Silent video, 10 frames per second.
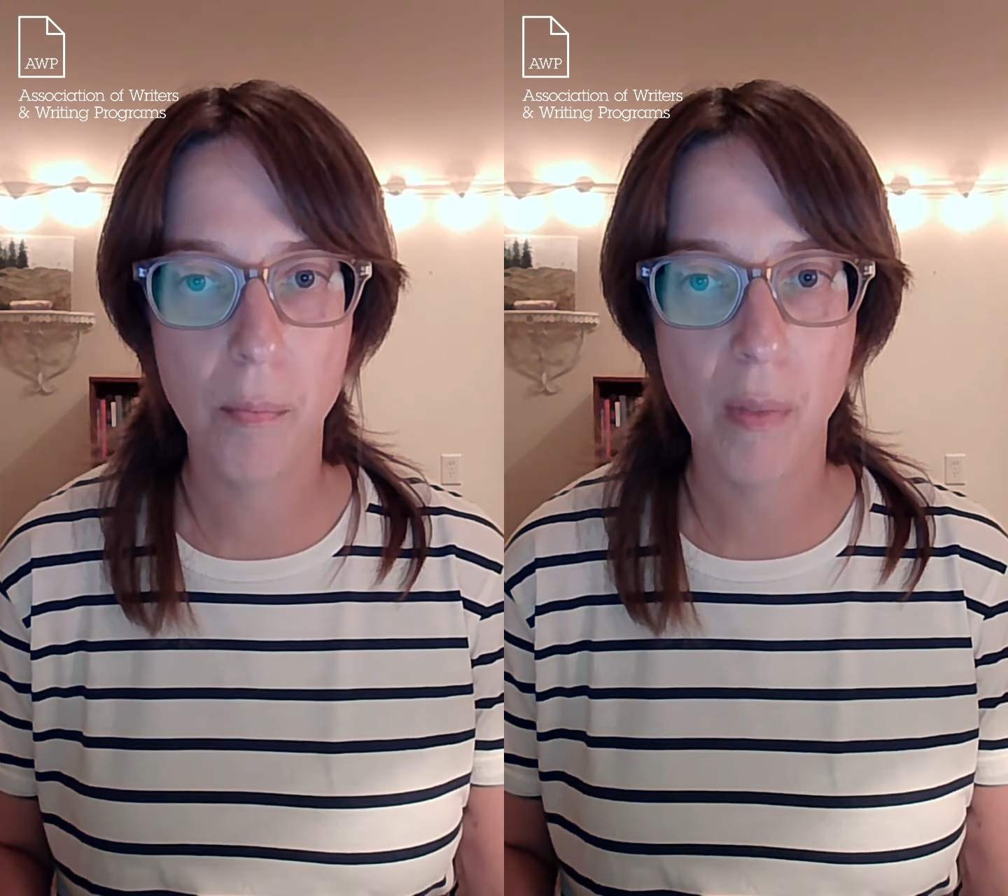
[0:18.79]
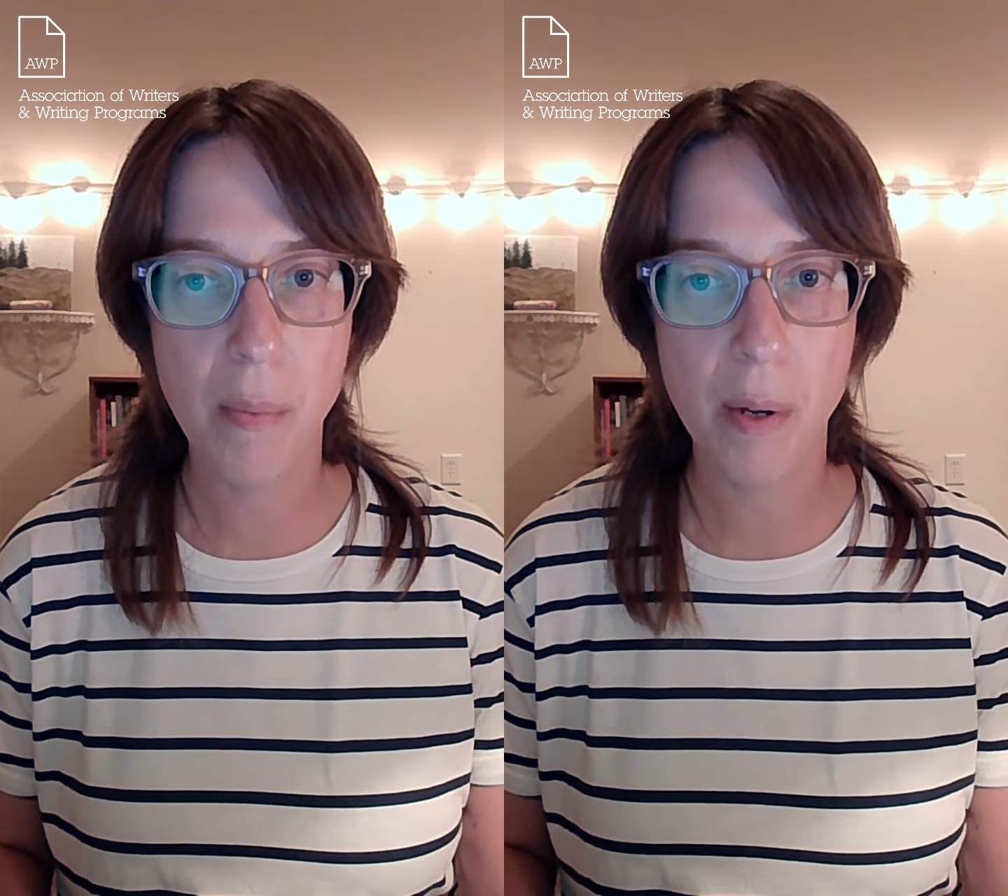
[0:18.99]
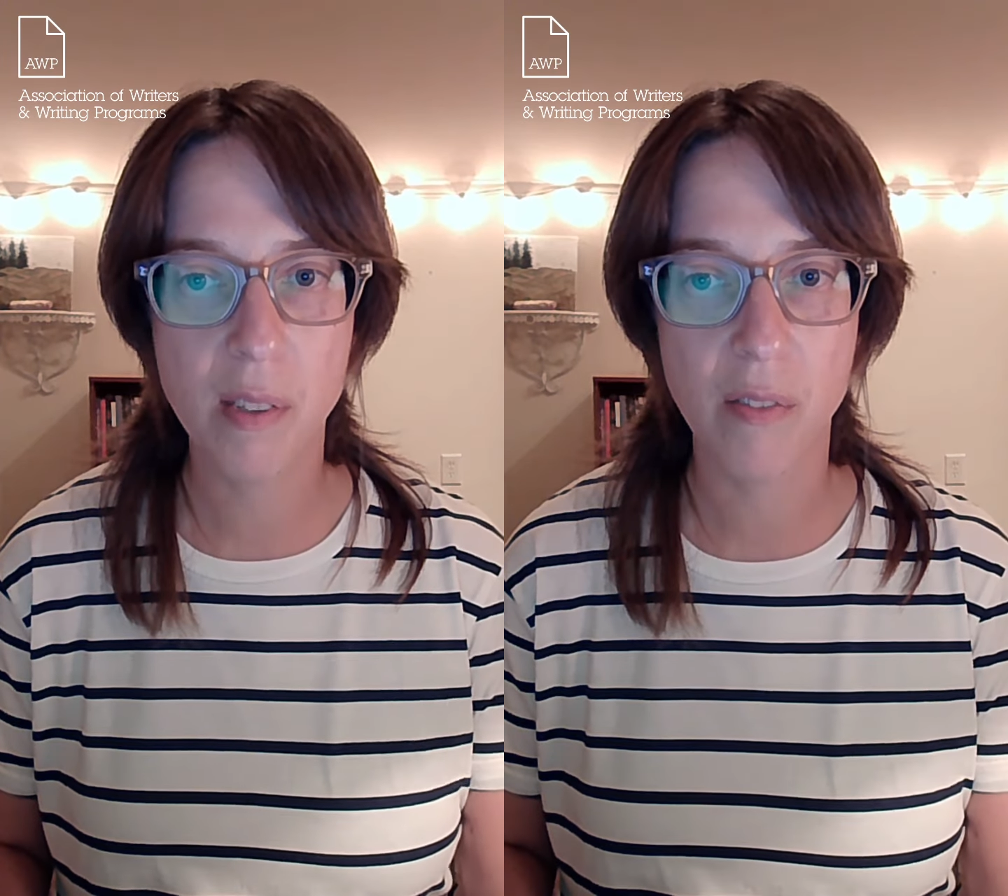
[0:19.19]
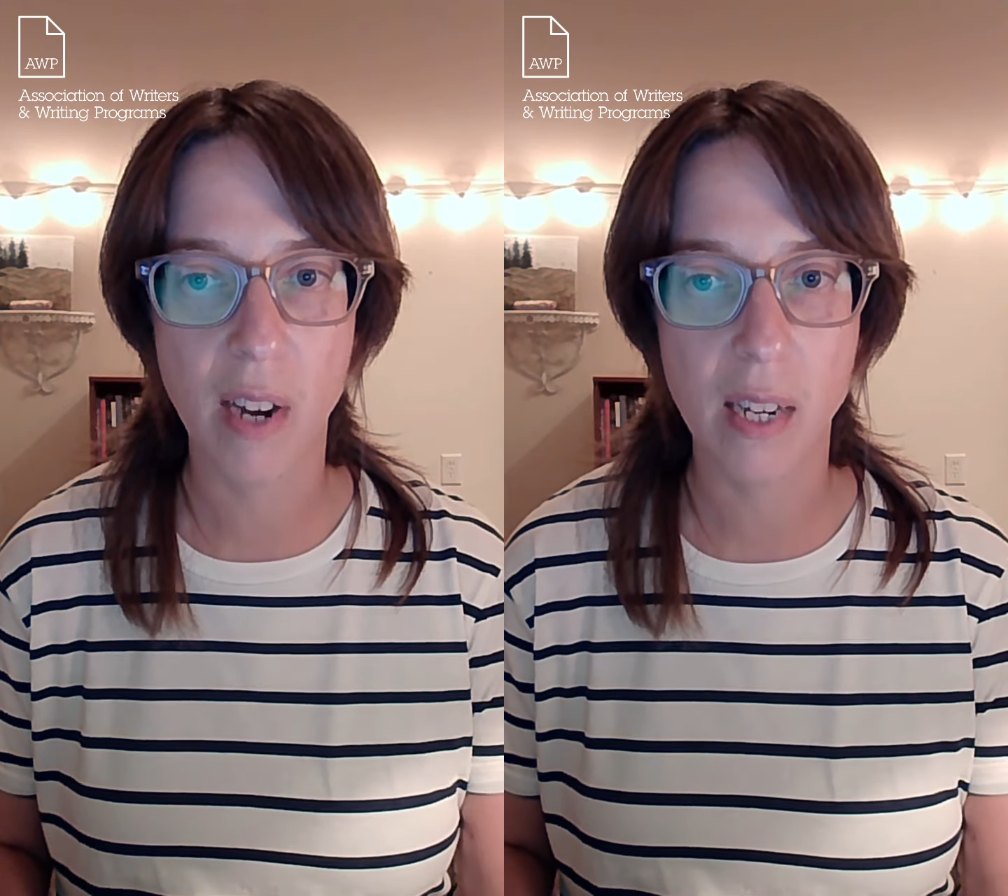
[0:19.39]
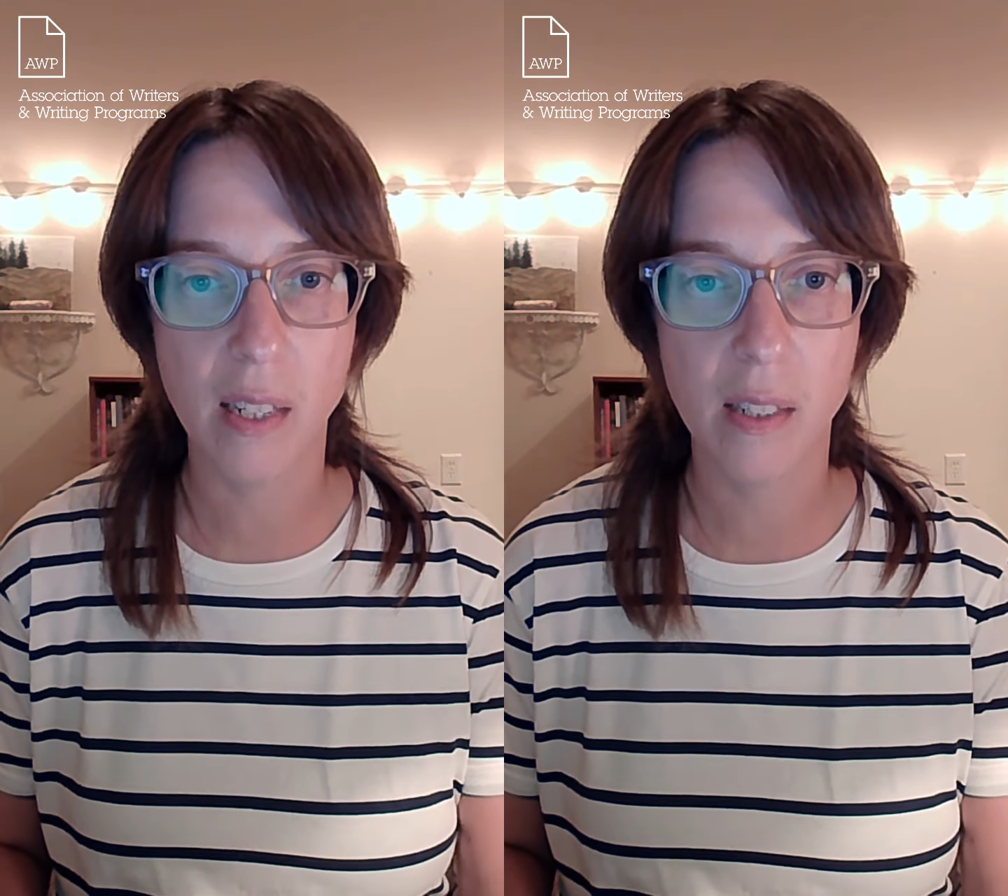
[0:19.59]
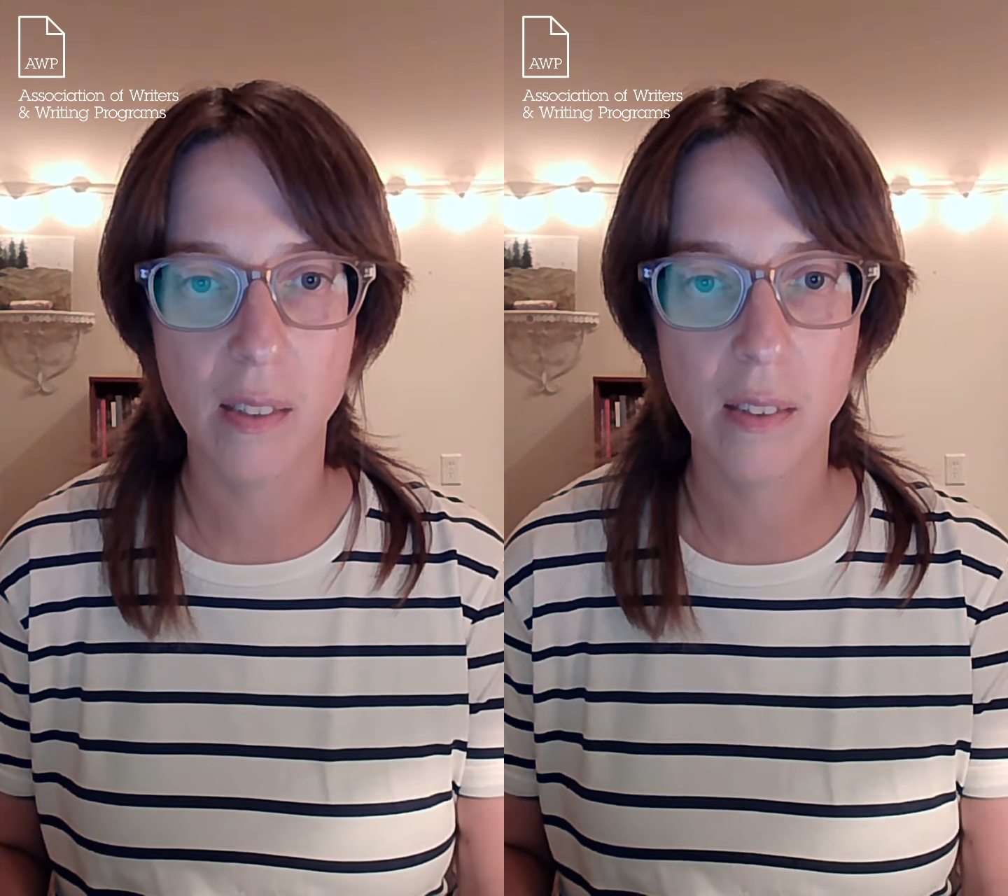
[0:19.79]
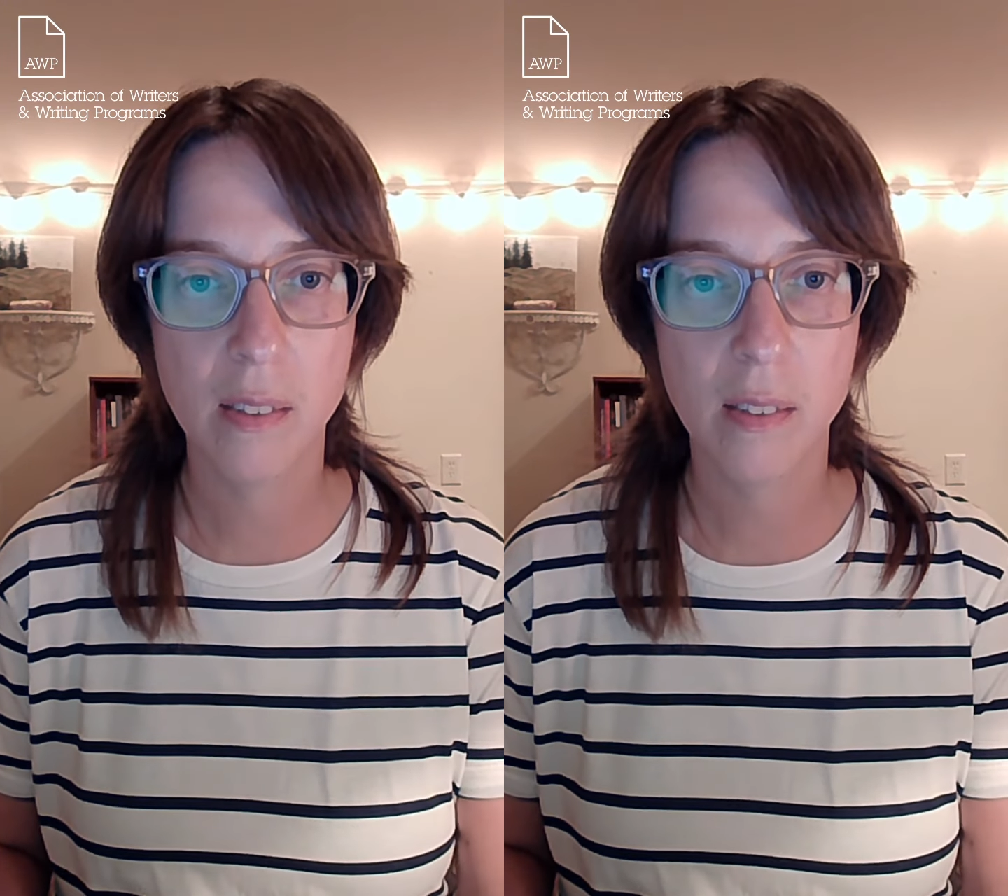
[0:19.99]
Maybe it was the Vicodin.